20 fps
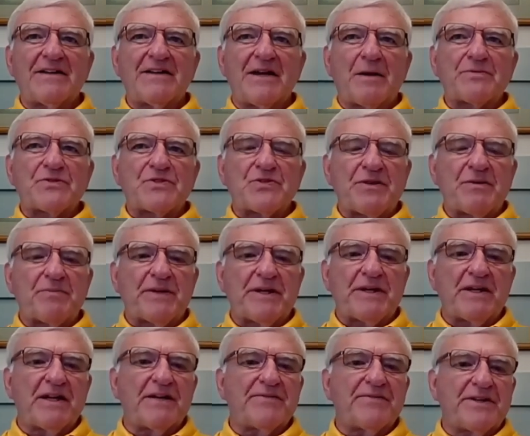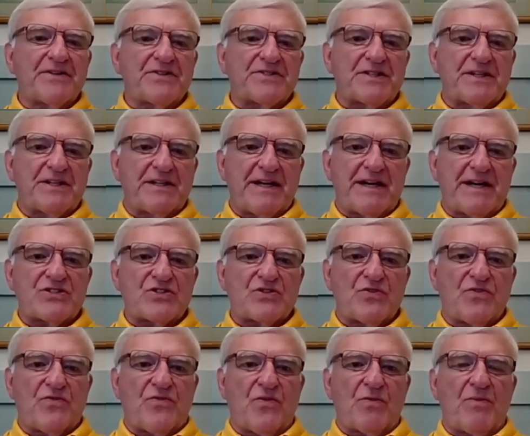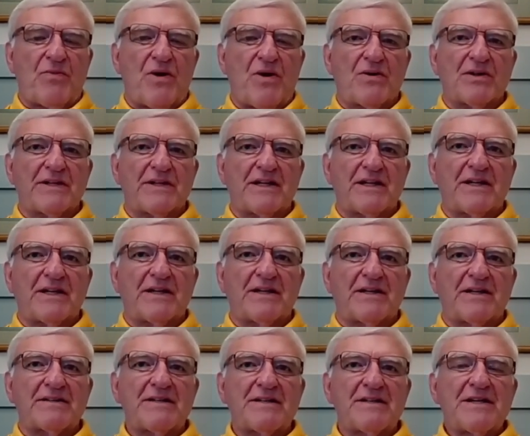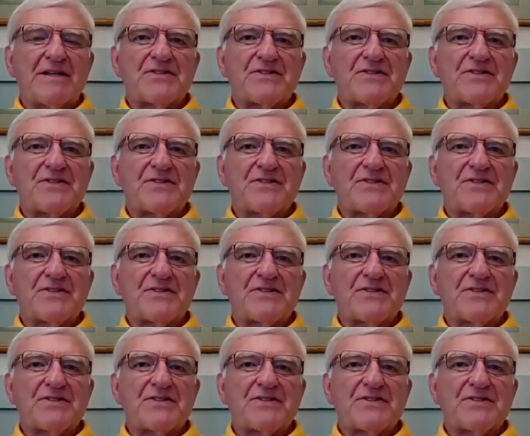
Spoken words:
had the opportunity to play 11 years in the National Football League,